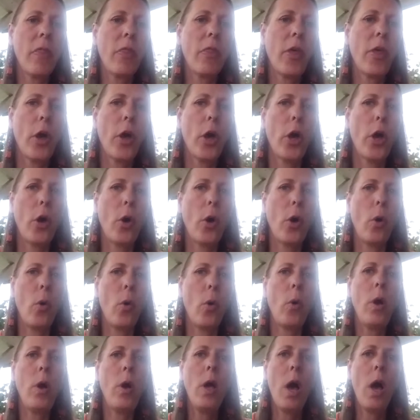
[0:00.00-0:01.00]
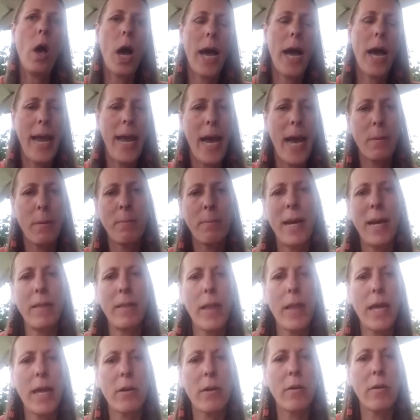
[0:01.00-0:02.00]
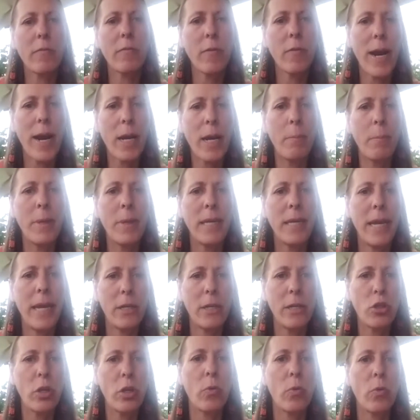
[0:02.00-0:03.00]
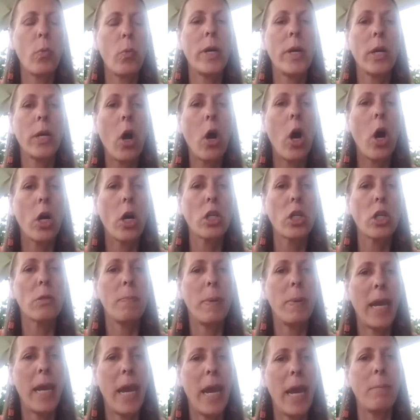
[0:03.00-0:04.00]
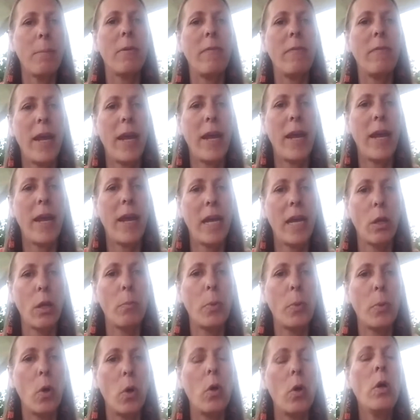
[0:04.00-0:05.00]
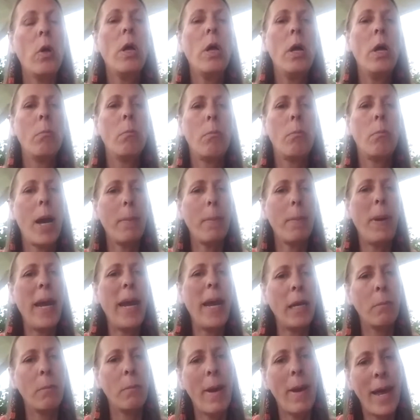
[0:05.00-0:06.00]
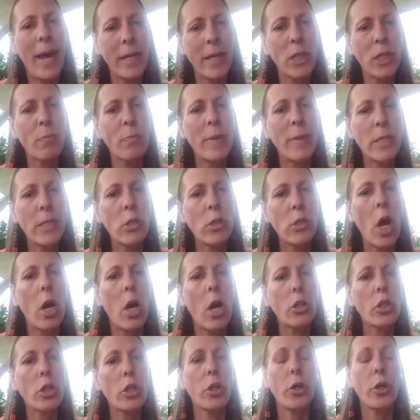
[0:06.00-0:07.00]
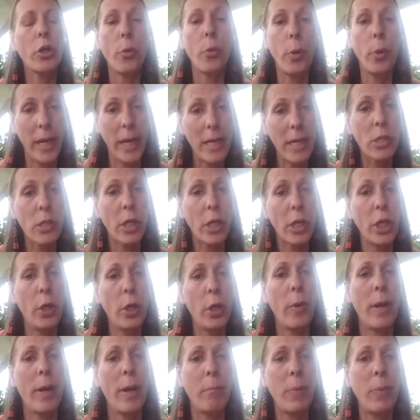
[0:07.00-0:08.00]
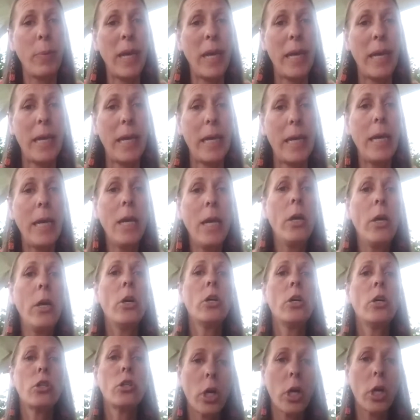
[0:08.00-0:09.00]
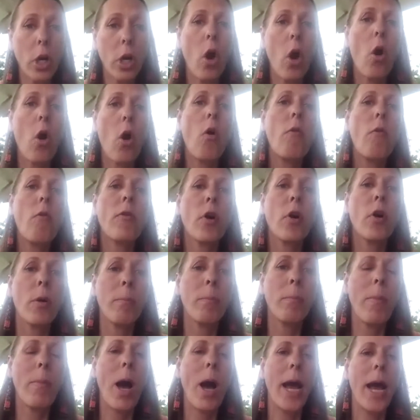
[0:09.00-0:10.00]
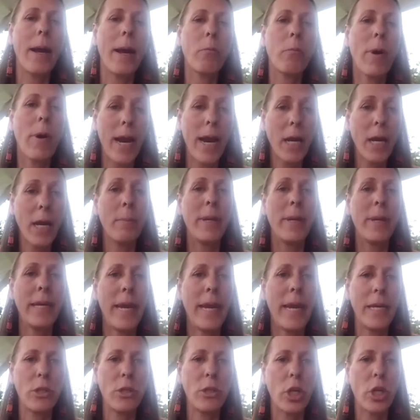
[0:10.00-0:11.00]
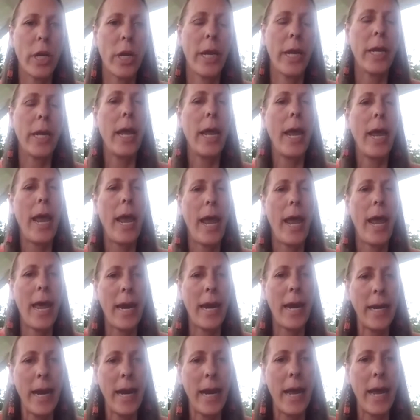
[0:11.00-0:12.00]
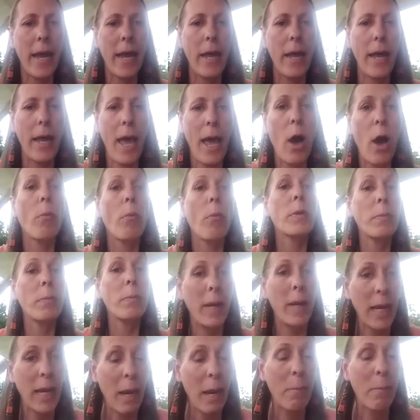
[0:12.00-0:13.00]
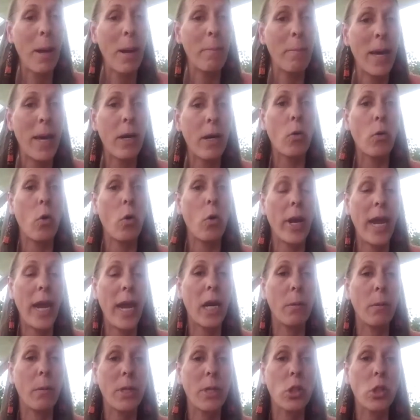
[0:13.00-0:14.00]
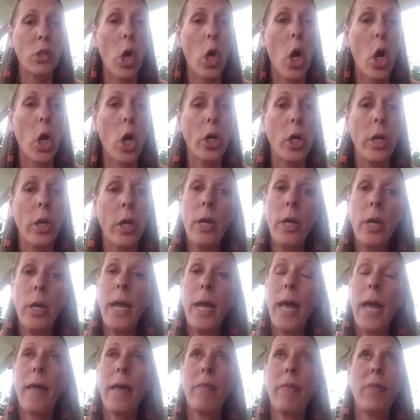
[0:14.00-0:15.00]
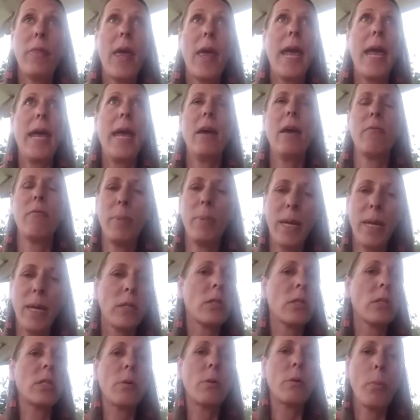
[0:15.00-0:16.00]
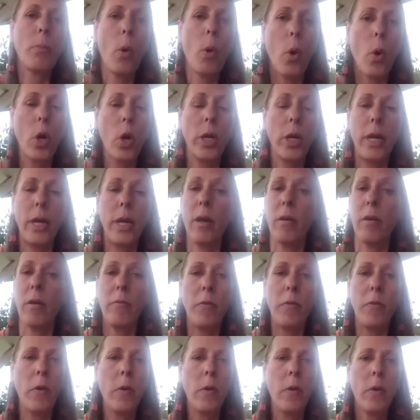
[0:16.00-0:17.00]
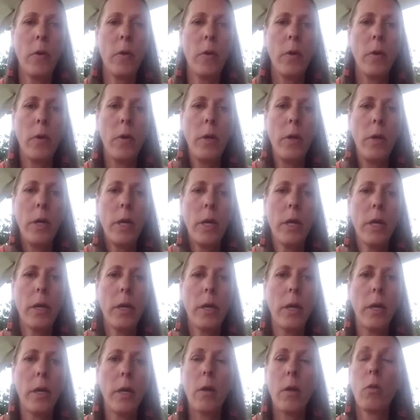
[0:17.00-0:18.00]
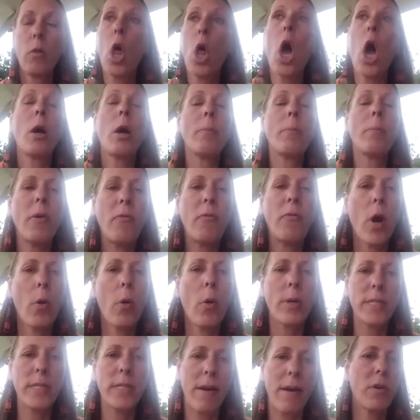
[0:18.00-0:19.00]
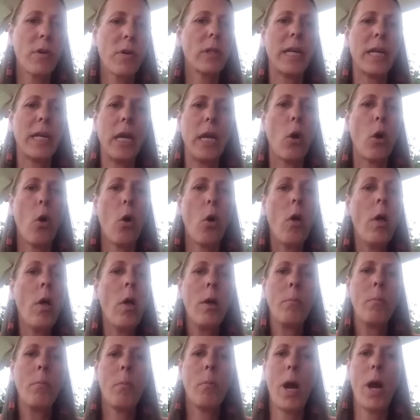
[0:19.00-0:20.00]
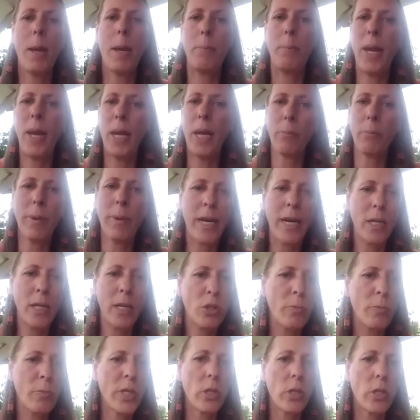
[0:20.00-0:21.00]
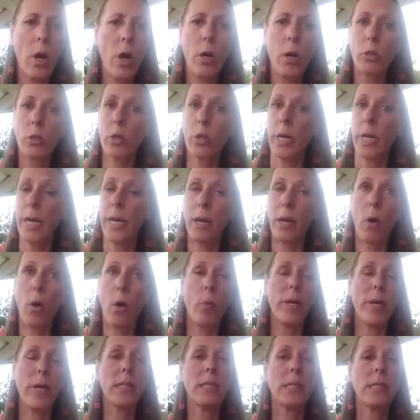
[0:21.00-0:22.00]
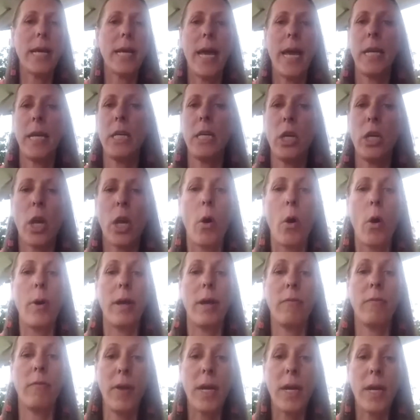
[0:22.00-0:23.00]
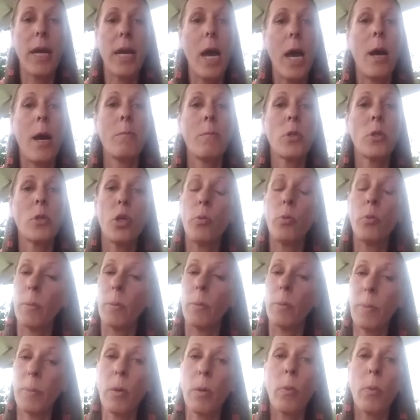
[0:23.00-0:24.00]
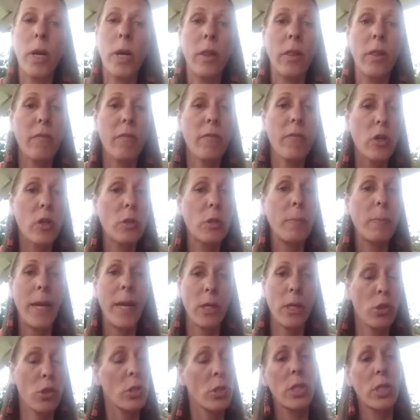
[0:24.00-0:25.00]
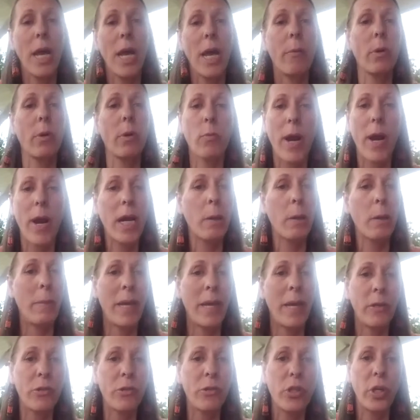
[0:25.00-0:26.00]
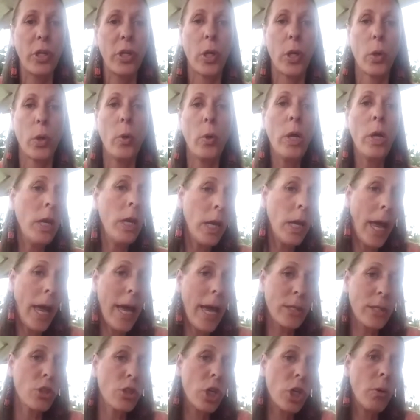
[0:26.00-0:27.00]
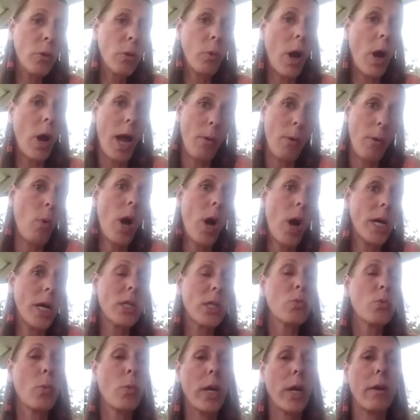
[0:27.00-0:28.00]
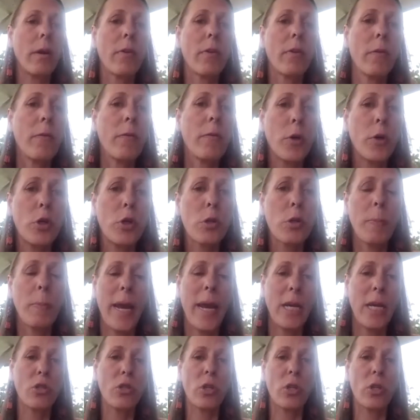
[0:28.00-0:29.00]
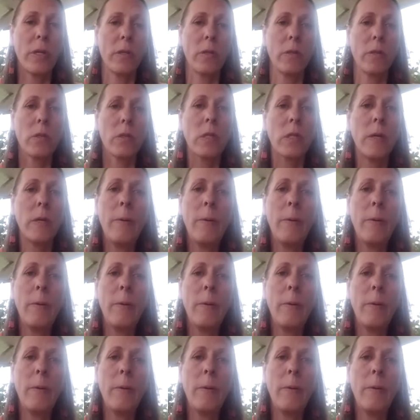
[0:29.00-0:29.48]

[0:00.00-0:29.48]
though I had my letter of recommendation, when cards became available, my pain management doctor, who is a QMP, took over my recommendation and helped me get my medical cannabis card. And they have been supportive long before it was ever legal. My pain management doctor had always said, you know, if it comes, you would be one of the first patients I would recommend to. And I was one of her first patients.